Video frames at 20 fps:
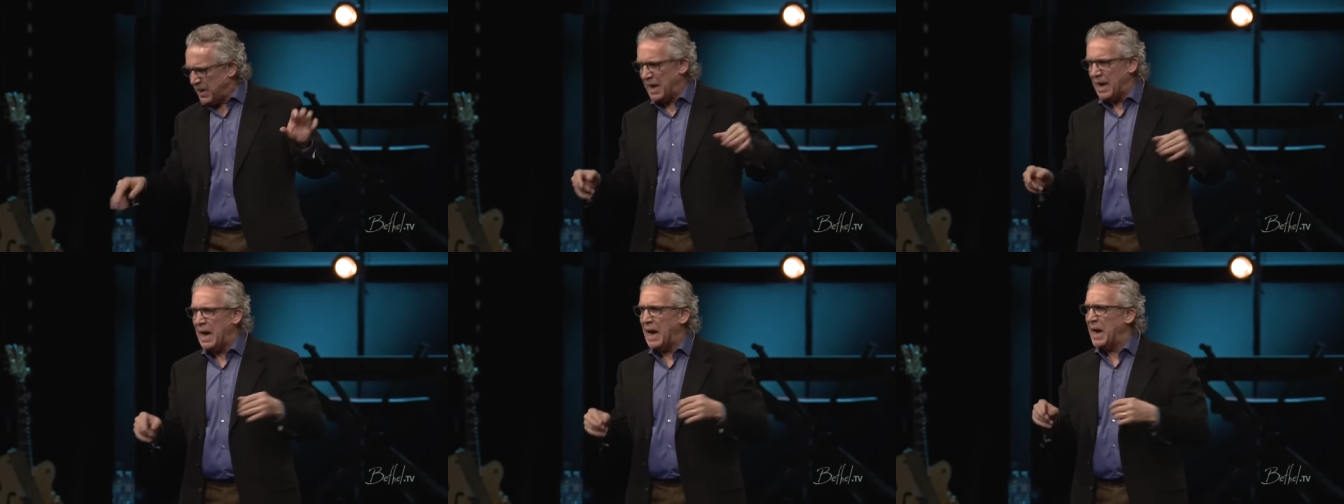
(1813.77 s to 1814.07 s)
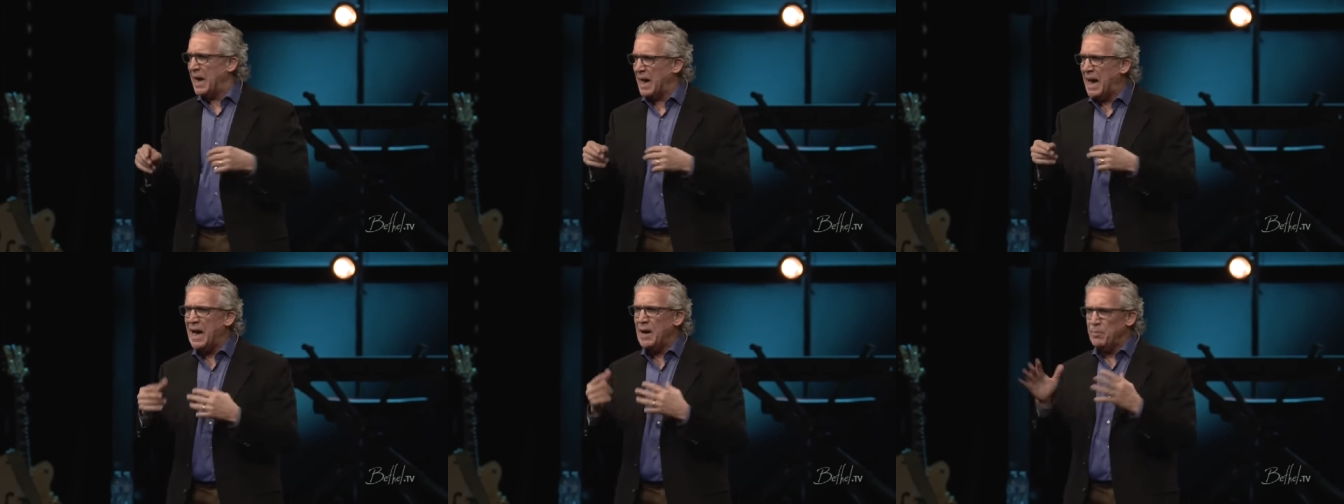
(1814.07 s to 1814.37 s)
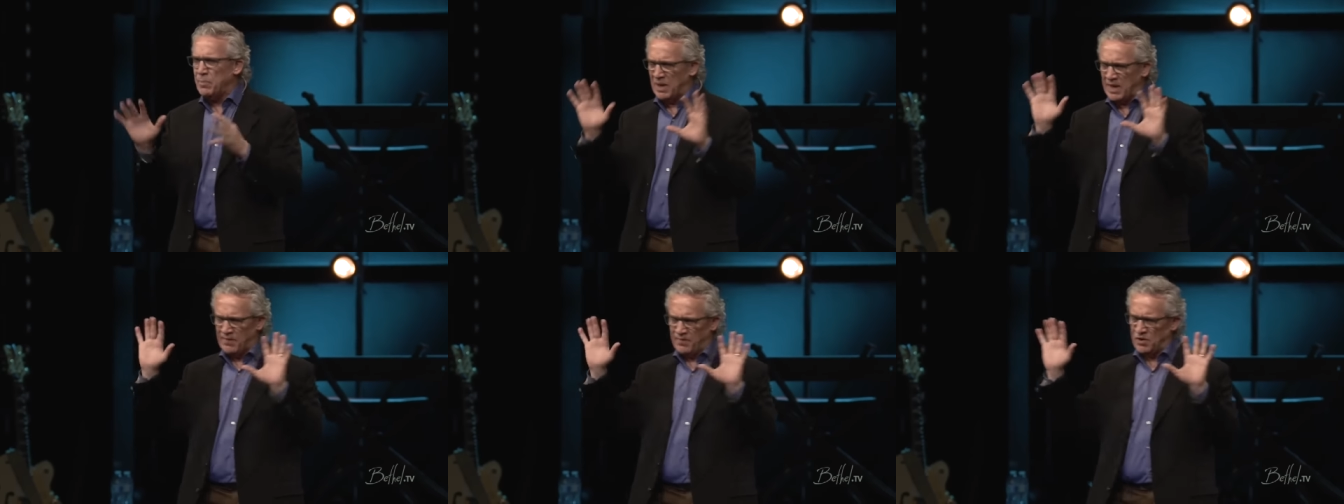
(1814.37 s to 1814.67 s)
I
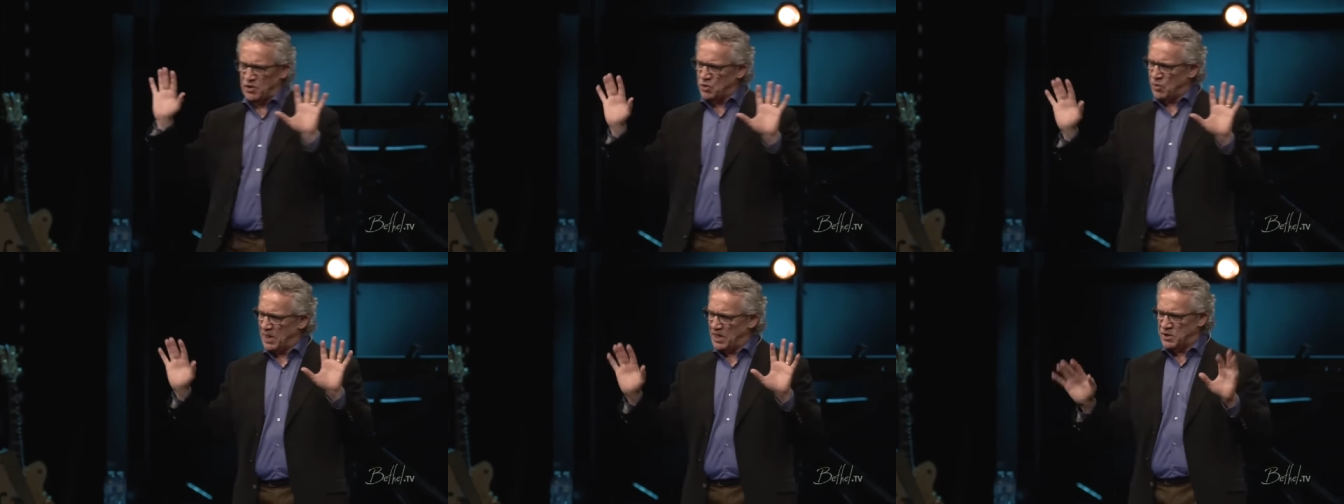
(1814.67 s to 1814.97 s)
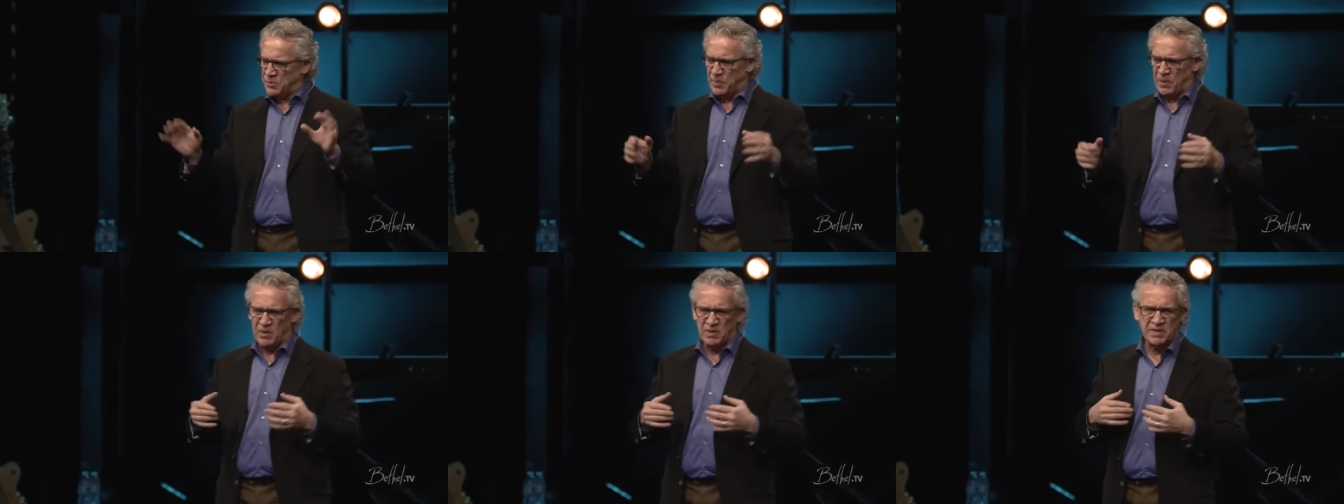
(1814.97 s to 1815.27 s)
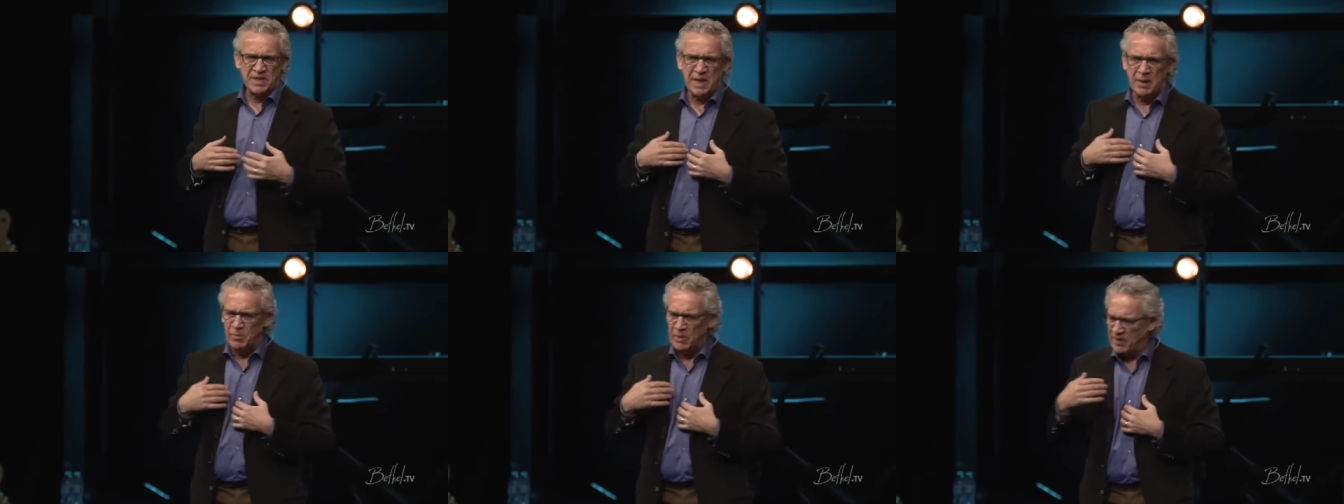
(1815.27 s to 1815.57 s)
believe in transparency.
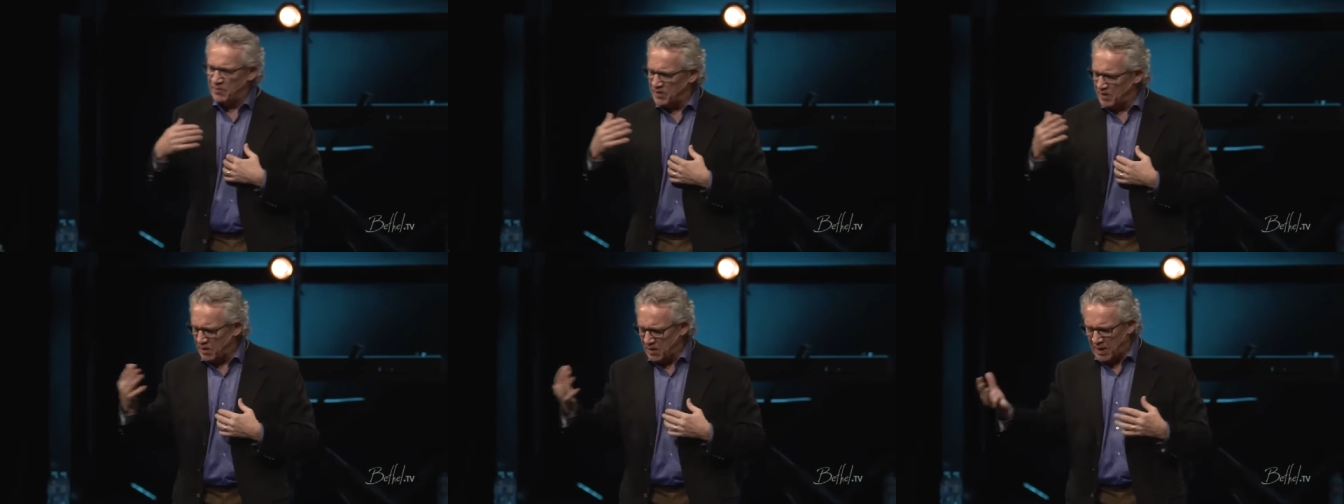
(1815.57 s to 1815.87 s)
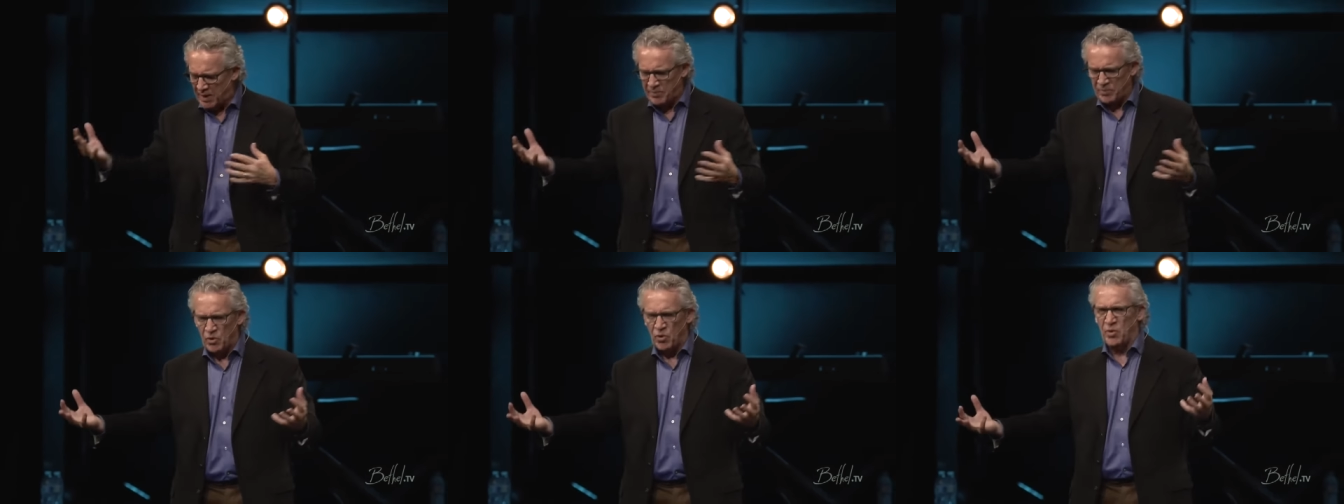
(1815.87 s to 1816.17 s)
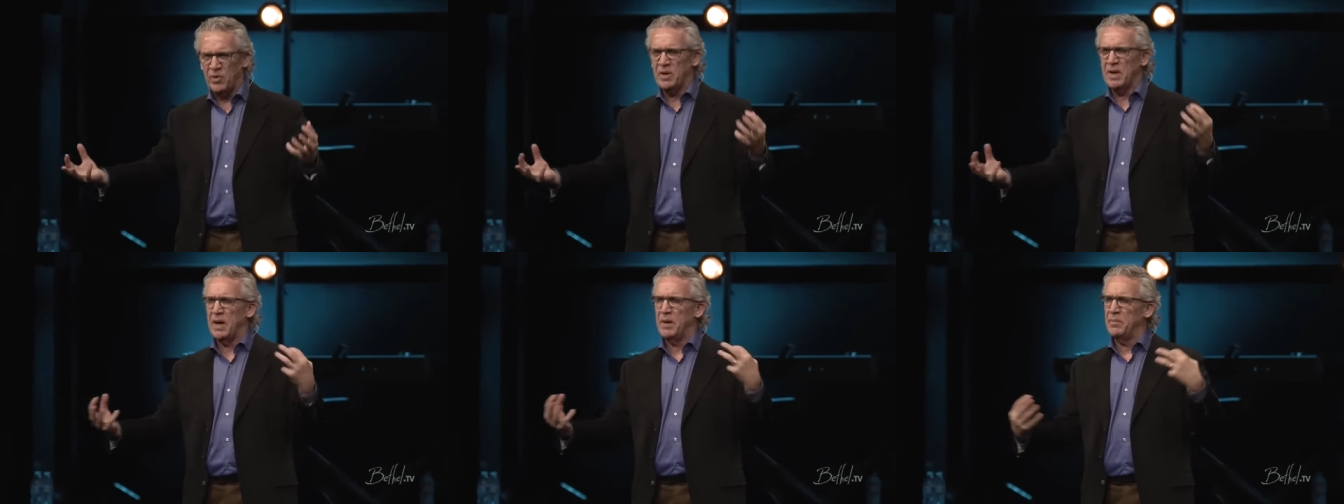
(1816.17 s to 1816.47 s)
I believe, you know, I'm
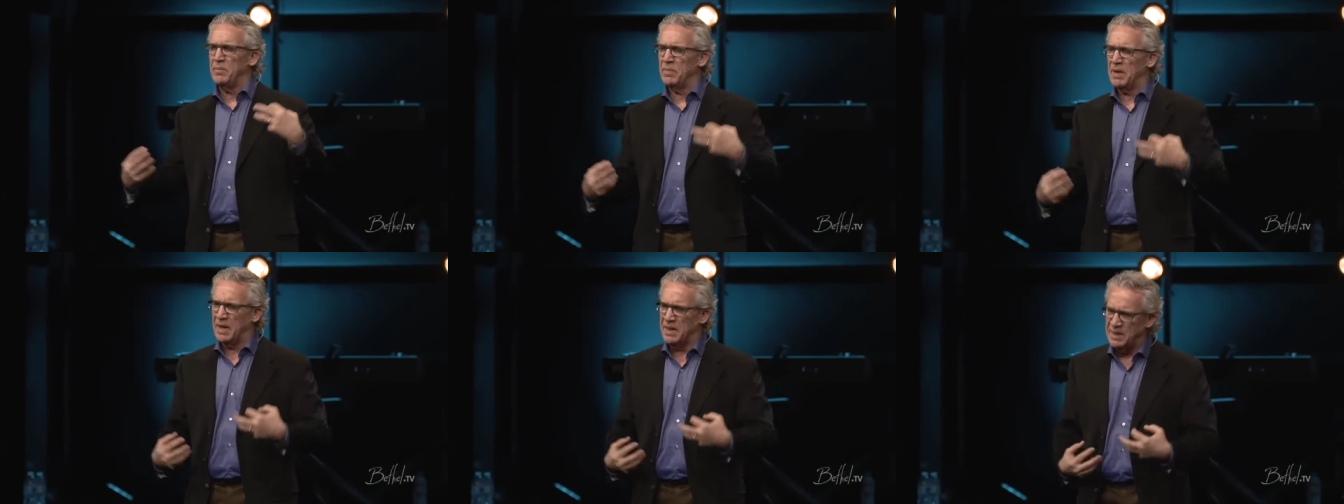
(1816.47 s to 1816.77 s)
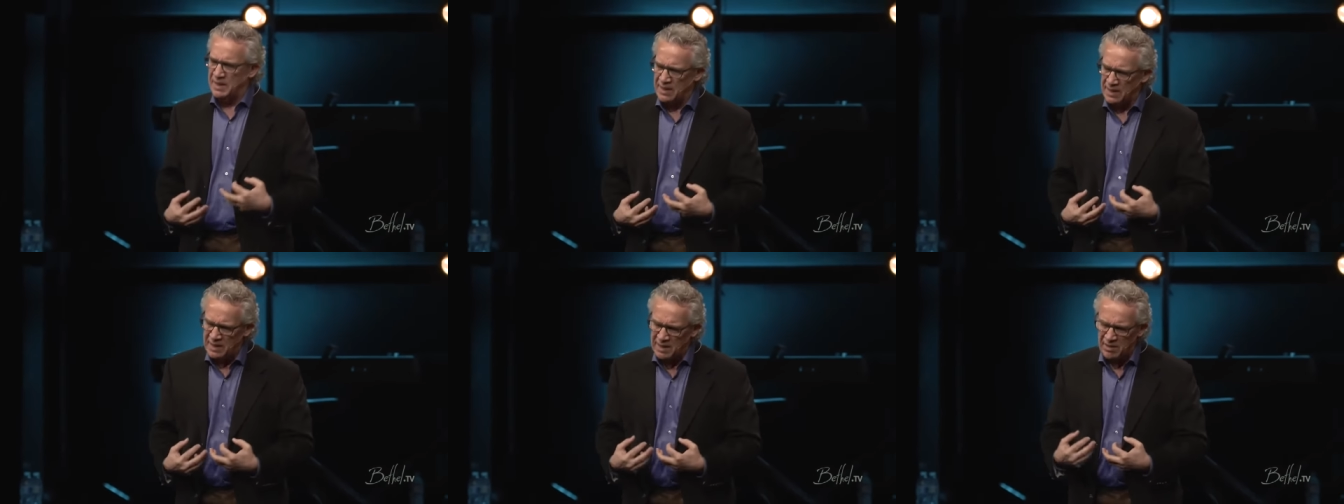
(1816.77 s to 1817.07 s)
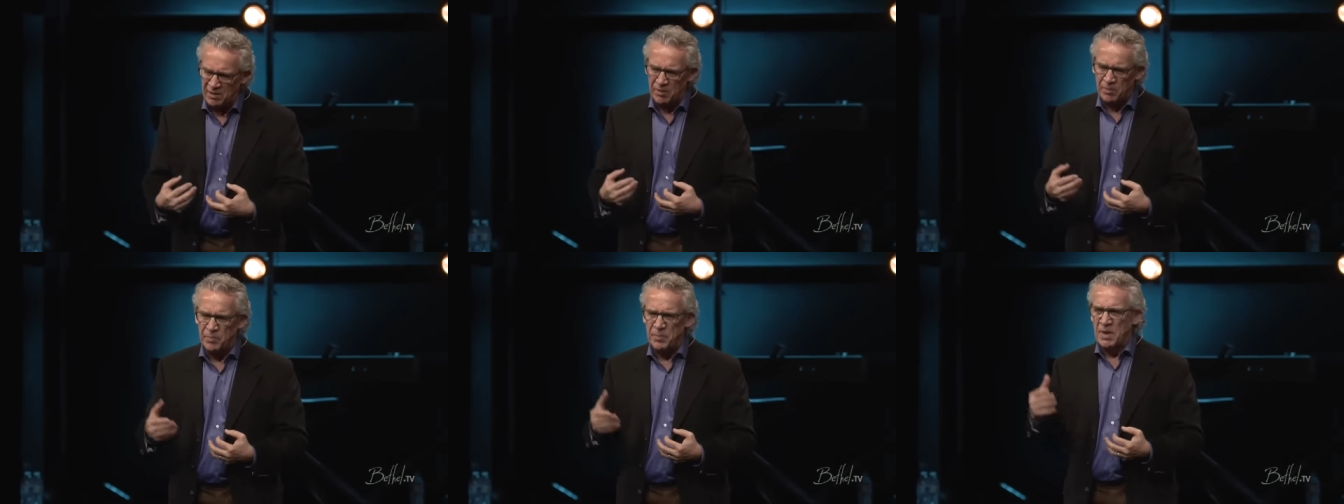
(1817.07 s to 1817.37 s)
hurting, I need
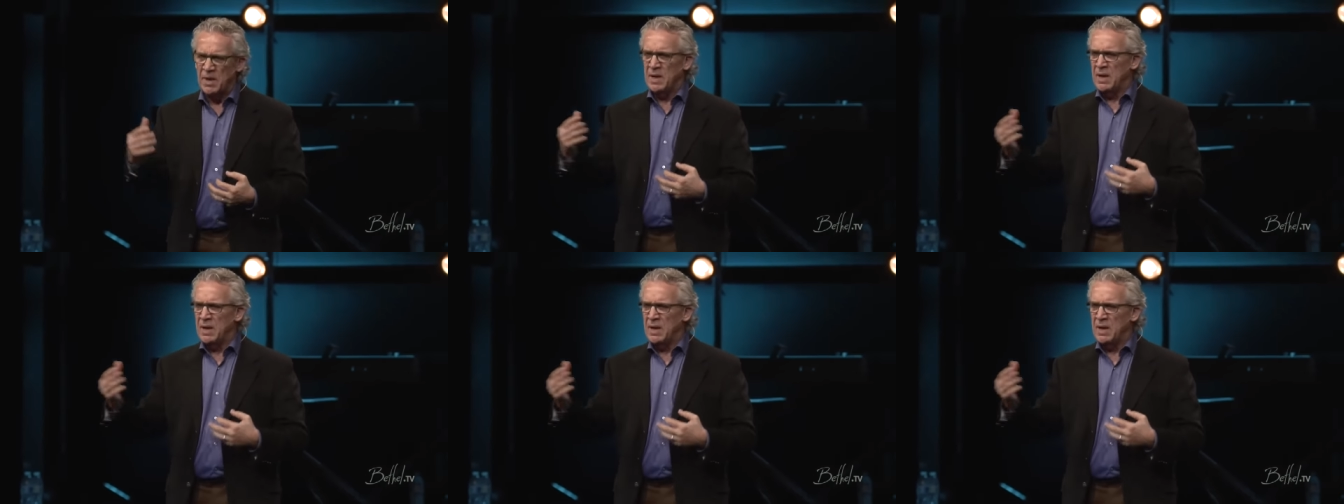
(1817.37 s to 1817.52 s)
help.